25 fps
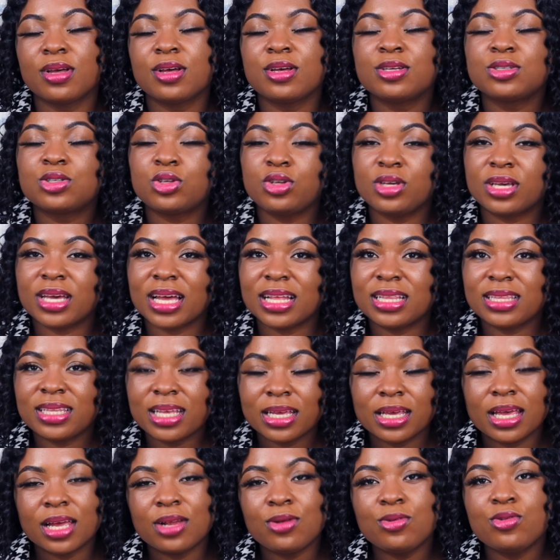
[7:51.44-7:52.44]
so you can
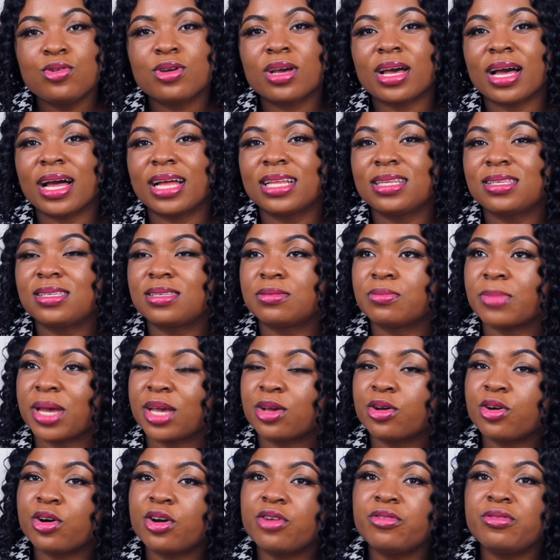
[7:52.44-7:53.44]
take a look at my
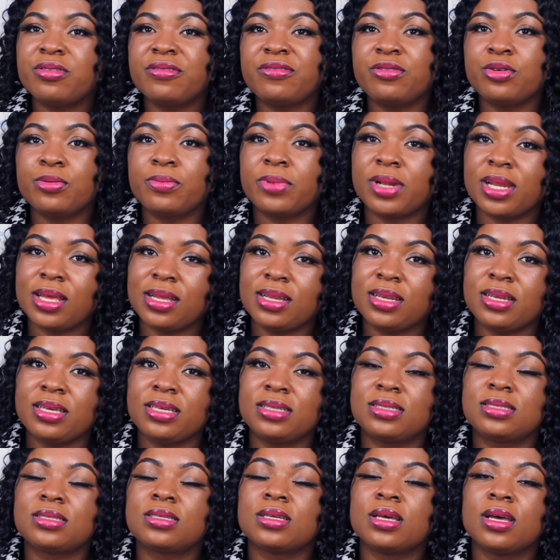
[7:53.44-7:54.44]
coin review
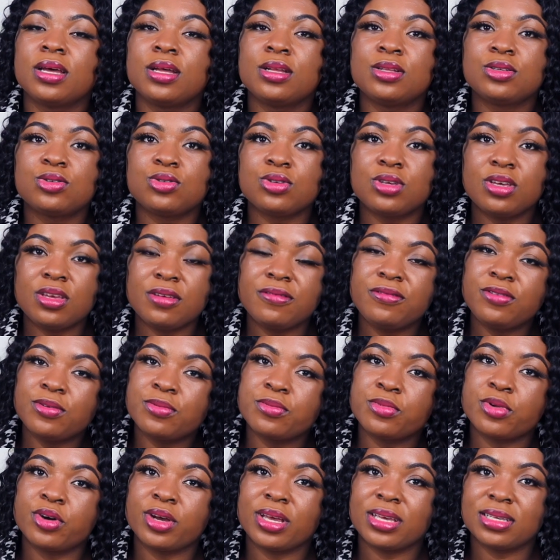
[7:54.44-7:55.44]
playlist to give you
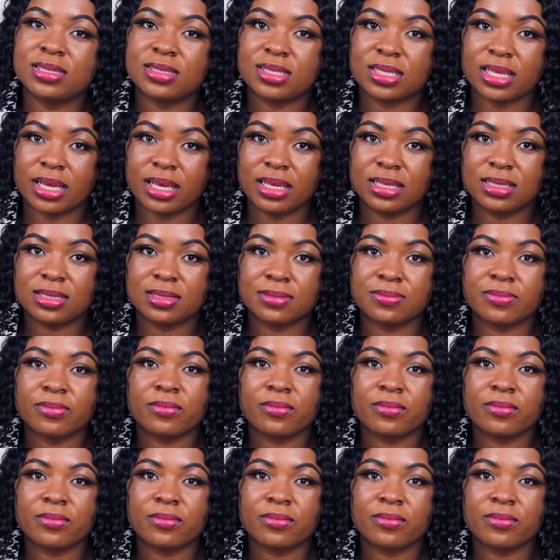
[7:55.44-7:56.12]
more insight.